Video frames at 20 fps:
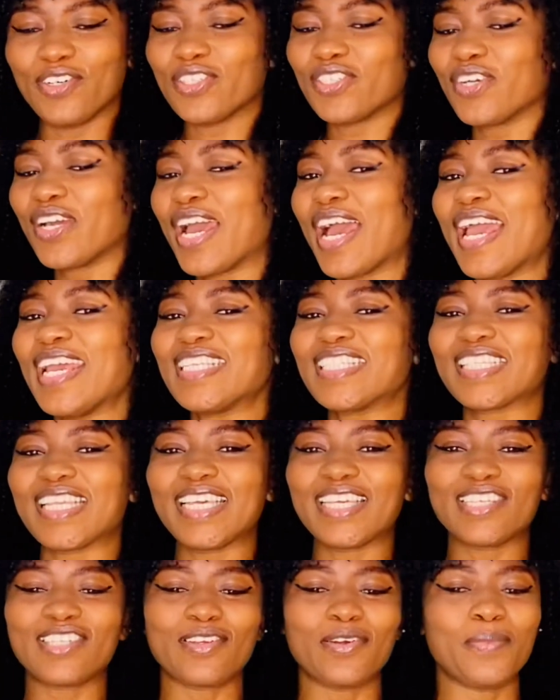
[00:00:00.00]
So guys, thank
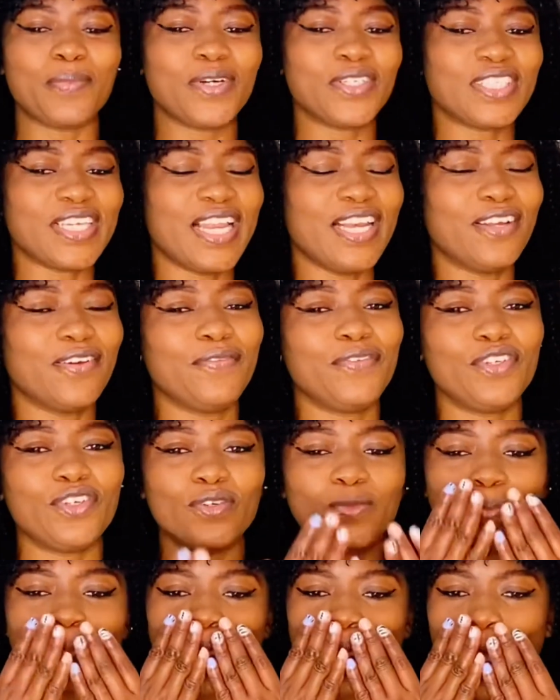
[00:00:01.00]
you so much. I love
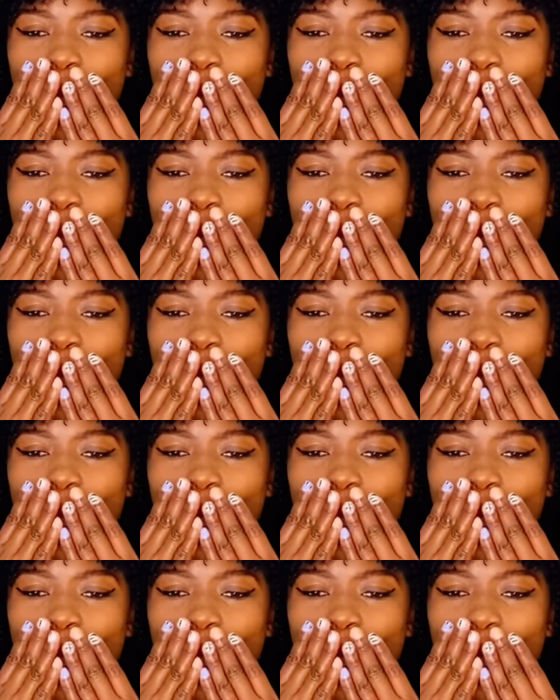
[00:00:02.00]
you.